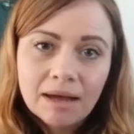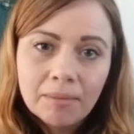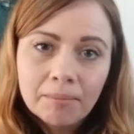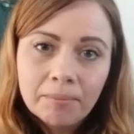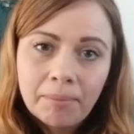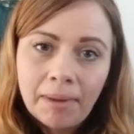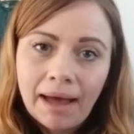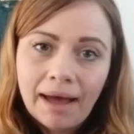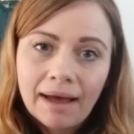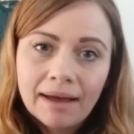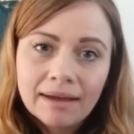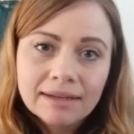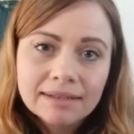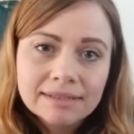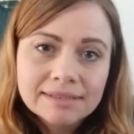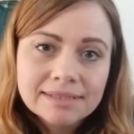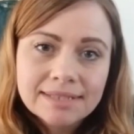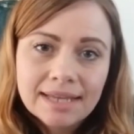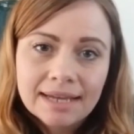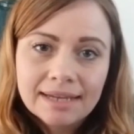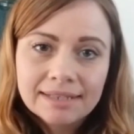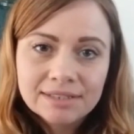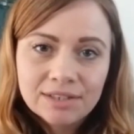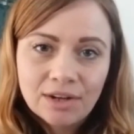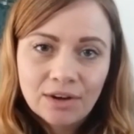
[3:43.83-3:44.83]
unpack and
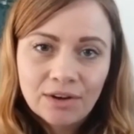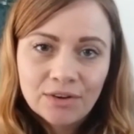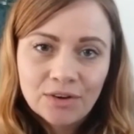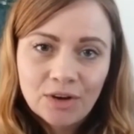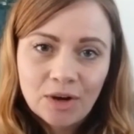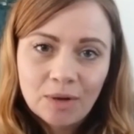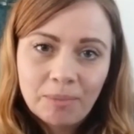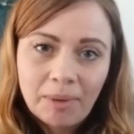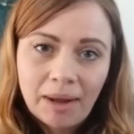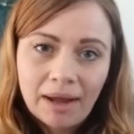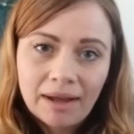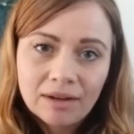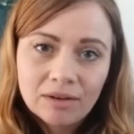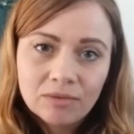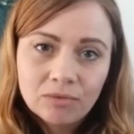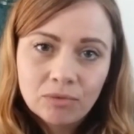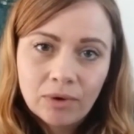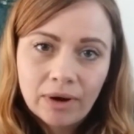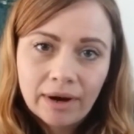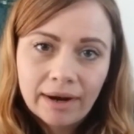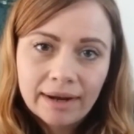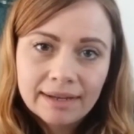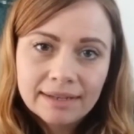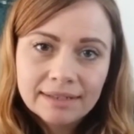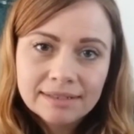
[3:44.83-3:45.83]
set down our bag of
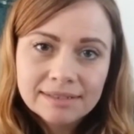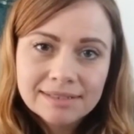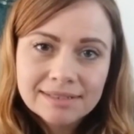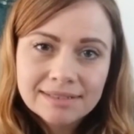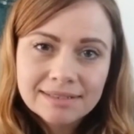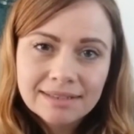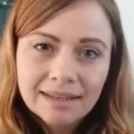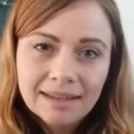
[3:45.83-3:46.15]
worries.